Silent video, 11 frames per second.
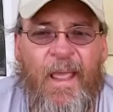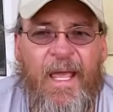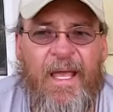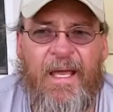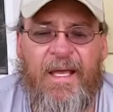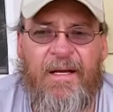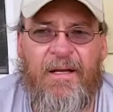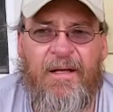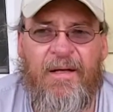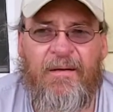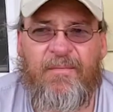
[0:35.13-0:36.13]
And
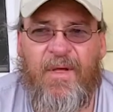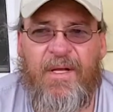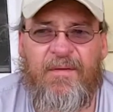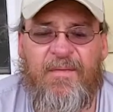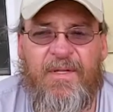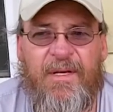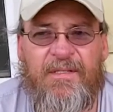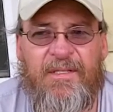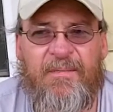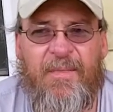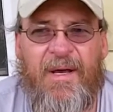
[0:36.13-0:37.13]
I texted
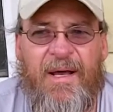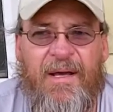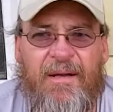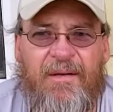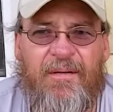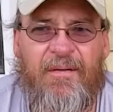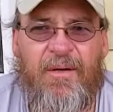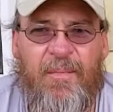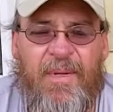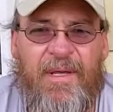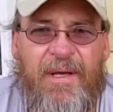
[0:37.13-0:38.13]
him back and or
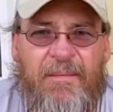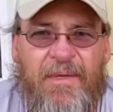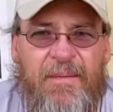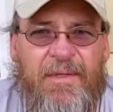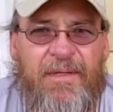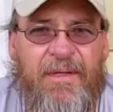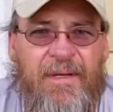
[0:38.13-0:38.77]
PM'd him, and